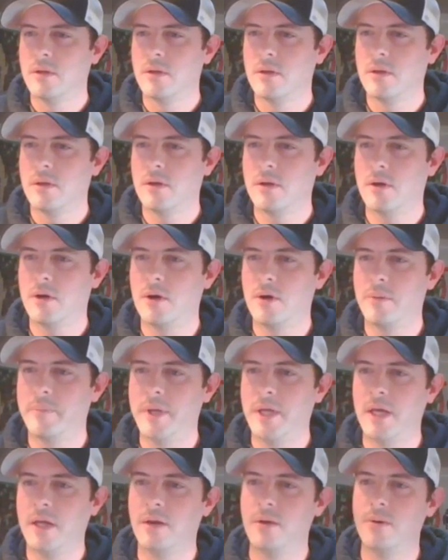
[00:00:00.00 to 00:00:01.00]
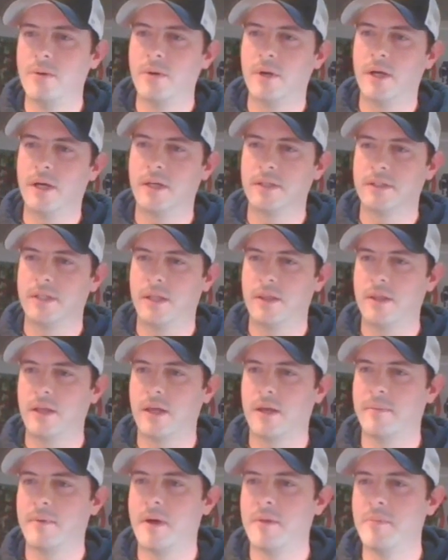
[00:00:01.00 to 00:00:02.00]
Oh, man. Who else? I think
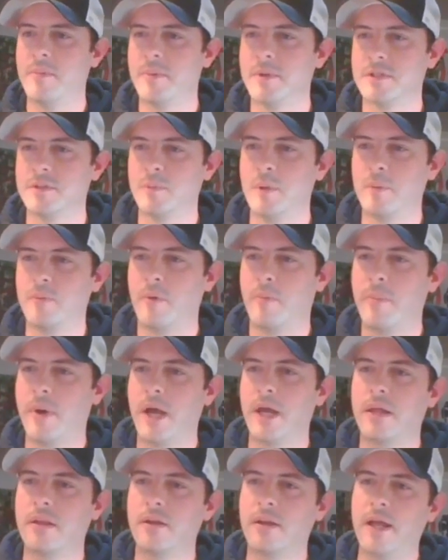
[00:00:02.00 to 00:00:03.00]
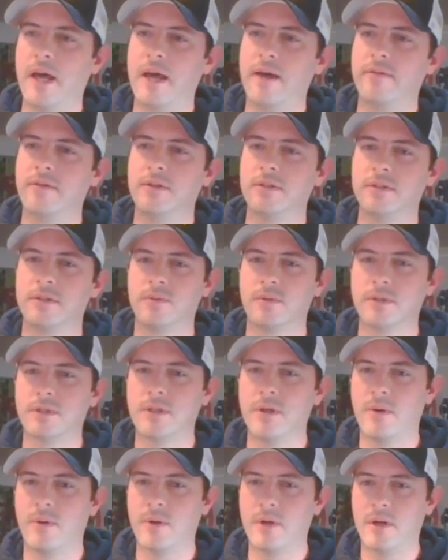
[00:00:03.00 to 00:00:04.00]
I might be missing people. Mike Lavins. What's
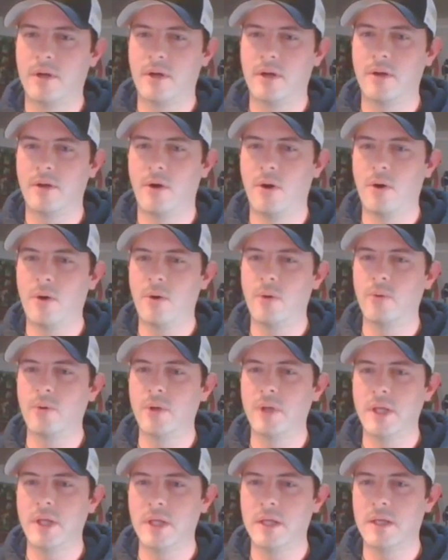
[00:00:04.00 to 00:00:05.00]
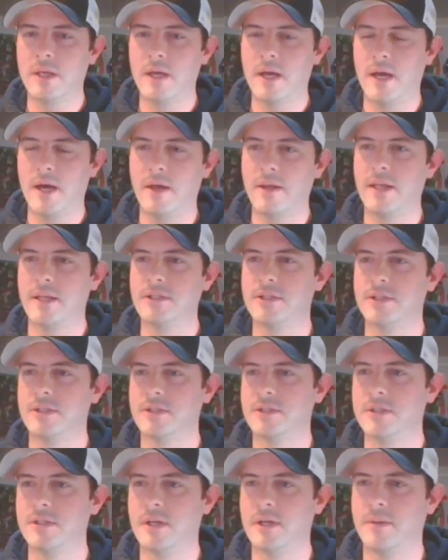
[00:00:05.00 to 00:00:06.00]
going on? Holy cow, that
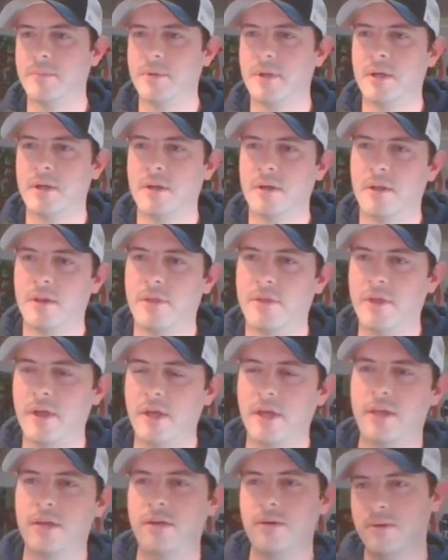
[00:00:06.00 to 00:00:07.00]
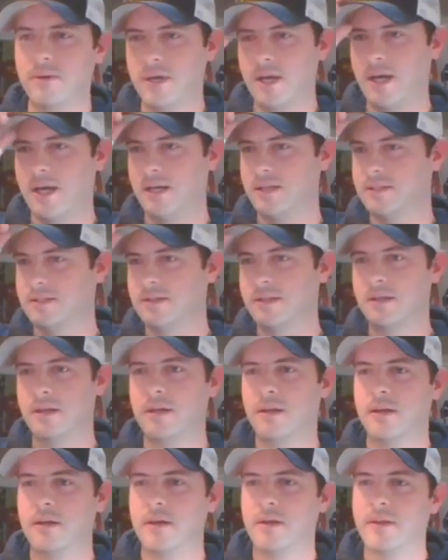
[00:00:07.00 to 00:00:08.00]
just jumped. Thank you, guys.
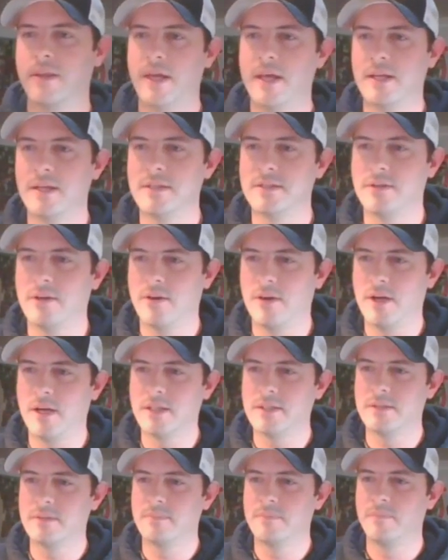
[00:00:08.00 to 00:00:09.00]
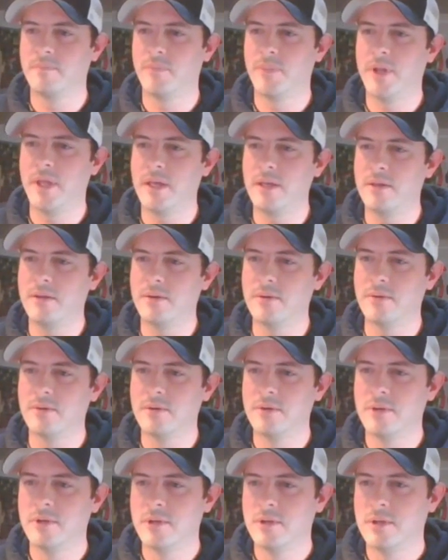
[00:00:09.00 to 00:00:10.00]
That is awesome. Thank you.
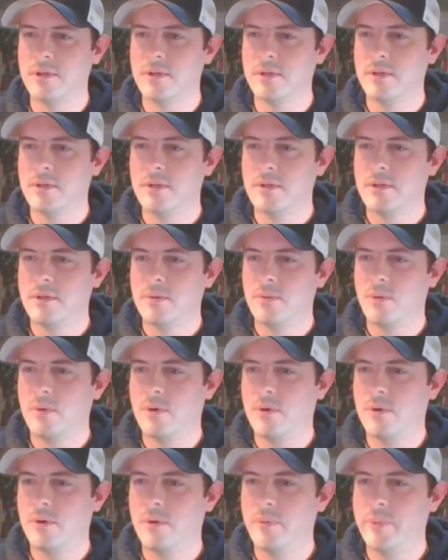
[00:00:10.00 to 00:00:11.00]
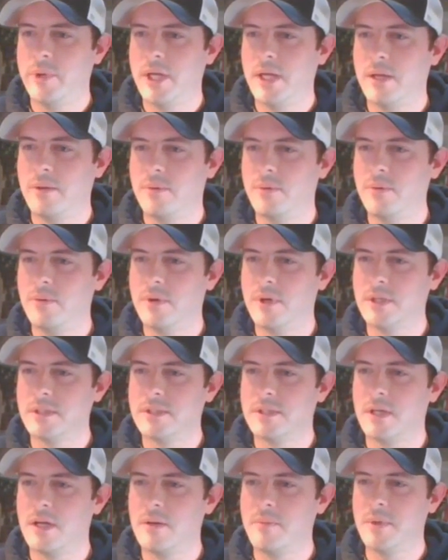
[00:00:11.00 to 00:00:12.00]
Oh, man. Who else
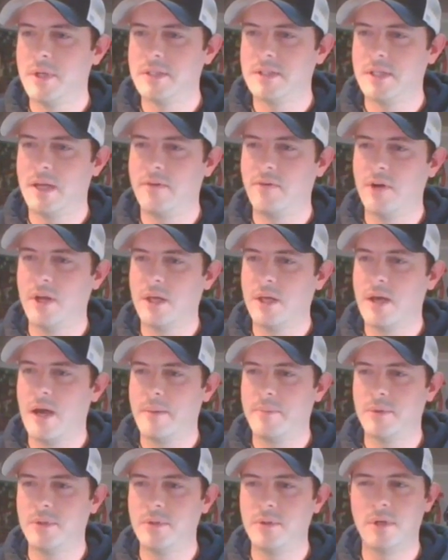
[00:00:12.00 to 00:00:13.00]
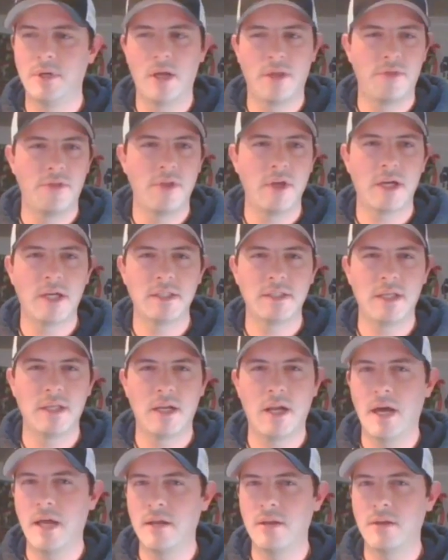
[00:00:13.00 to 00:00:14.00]
did I miss? Everyday Opportunity. I think I said
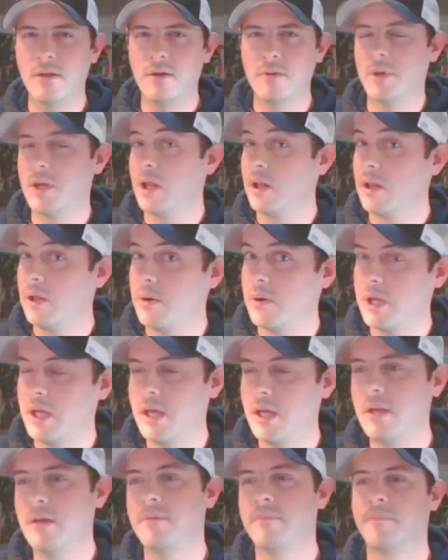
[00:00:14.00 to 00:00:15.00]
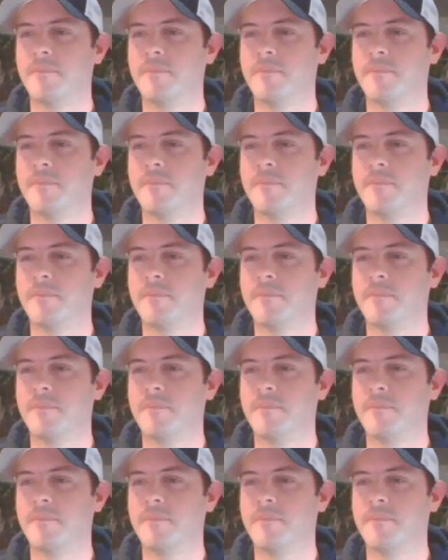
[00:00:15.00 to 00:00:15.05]
hi to you, but hello again.